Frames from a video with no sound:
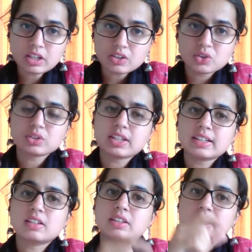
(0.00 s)

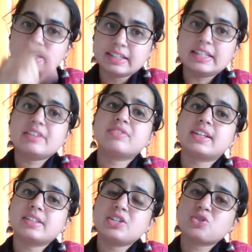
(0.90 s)
the relief
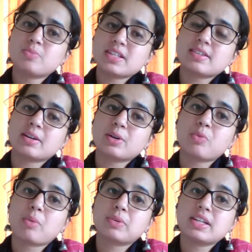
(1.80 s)
that needs to be stated
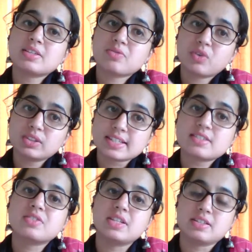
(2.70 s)
properly is for
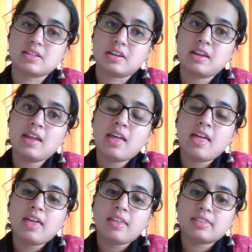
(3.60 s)
this reason,
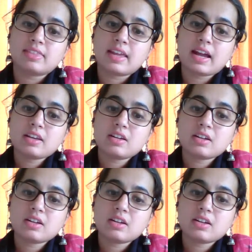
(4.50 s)
that